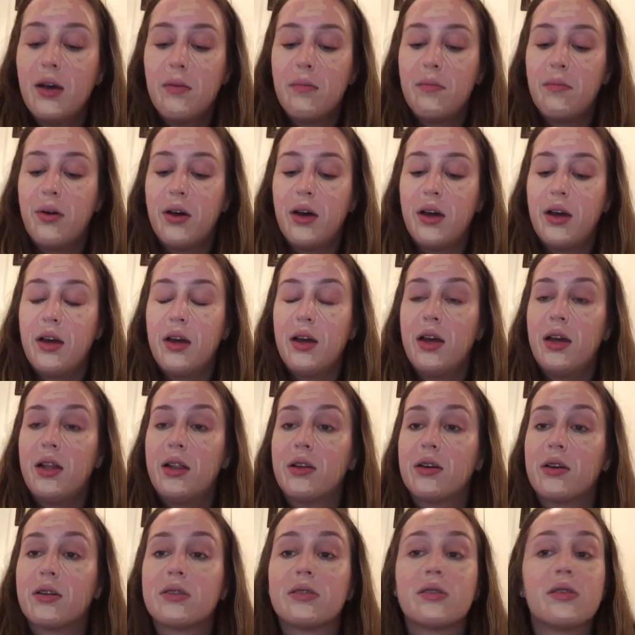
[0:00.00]
But
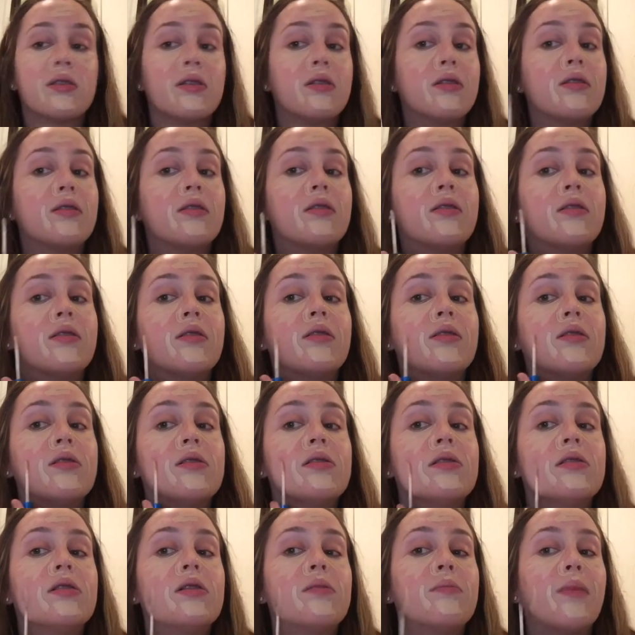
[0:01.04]

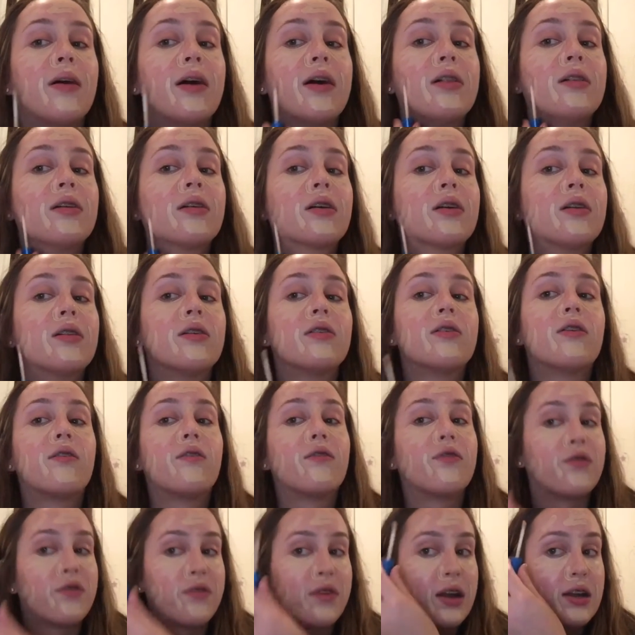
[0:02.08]
it might look a little
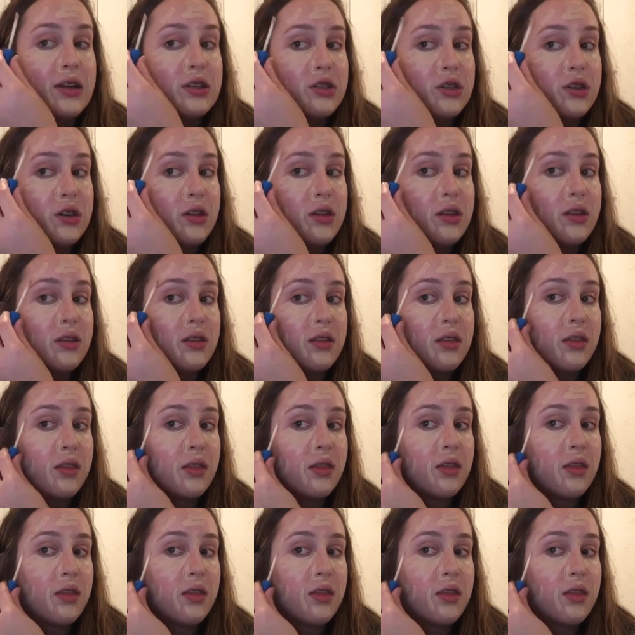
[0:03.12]
fresher than